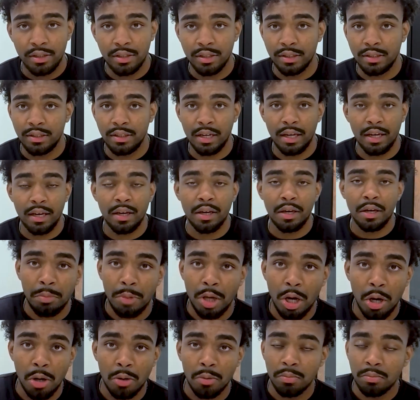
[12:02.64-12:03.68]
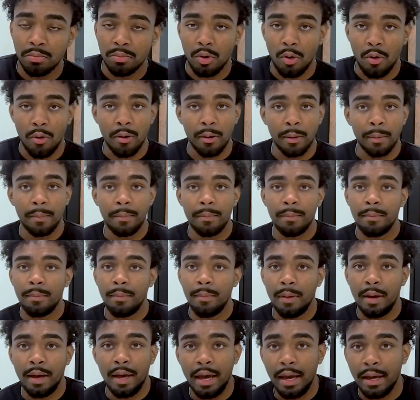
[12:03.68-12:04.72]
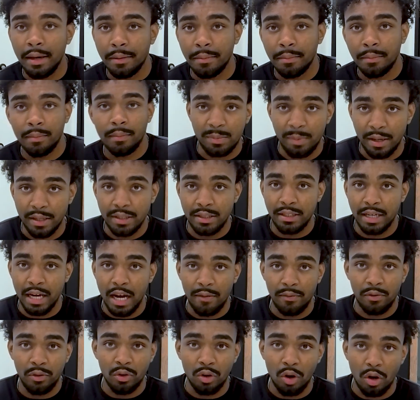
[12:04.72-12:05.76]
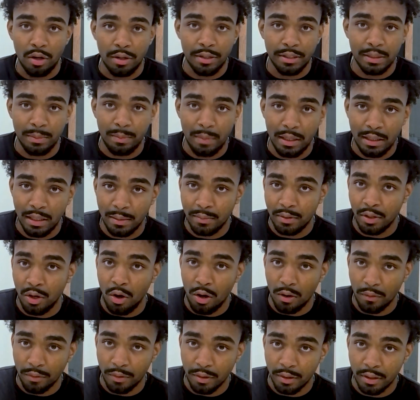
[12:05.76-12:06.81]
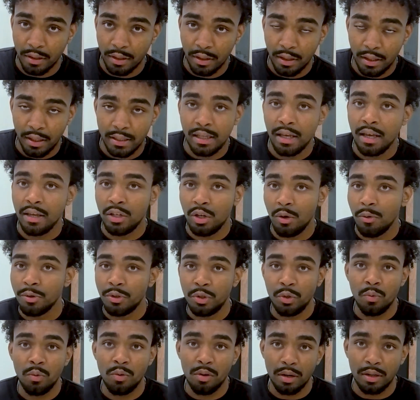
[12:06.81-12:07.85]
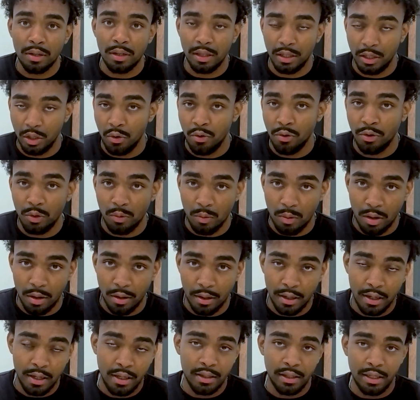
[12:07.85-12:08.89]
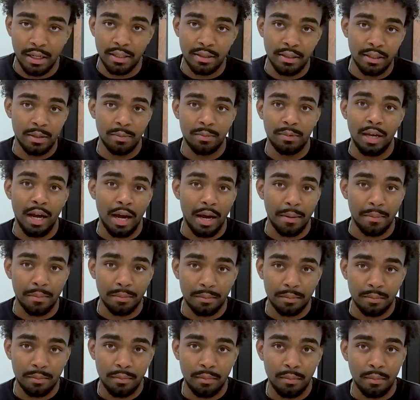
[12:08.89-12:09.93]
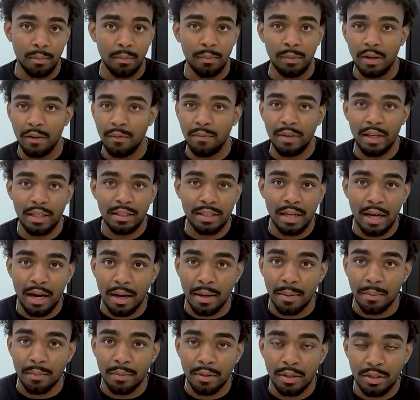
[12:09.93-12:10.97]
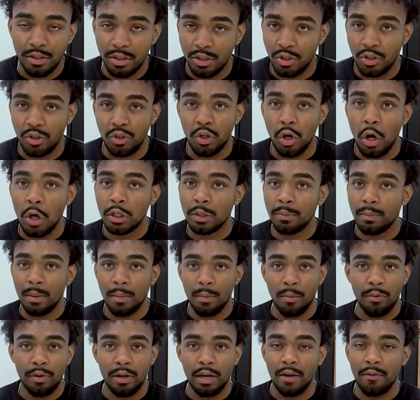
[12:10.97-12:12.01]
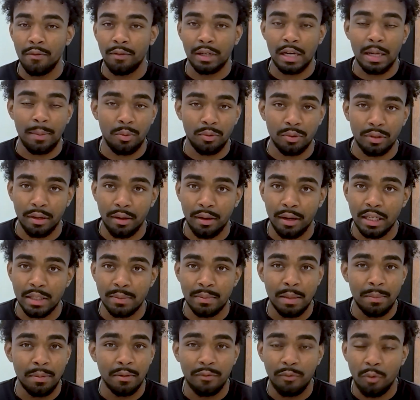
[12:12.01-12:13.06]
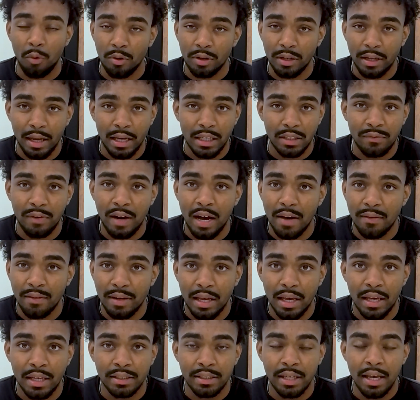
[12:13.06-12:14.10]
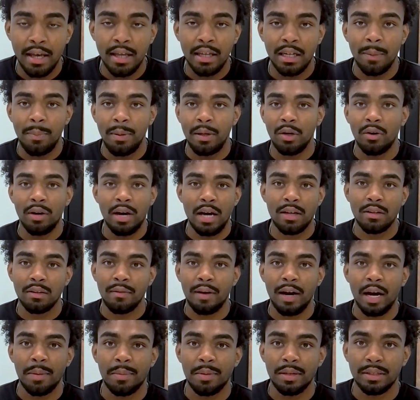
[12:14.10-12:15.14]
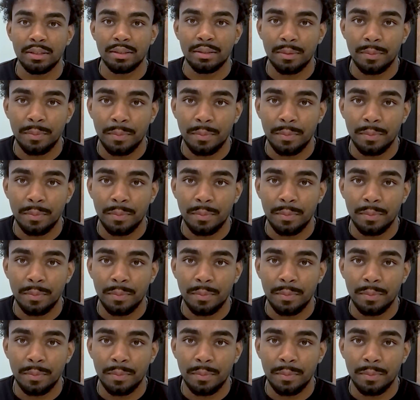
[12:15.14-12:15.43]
Just say, yo, or hey, especially after you already submitted them to offer. Because now they know what you want, know who you are. They just need some time. Give them that time. Just jog the memory every couple of days, maybe 4 days, 5 days, depending on how the vibe is.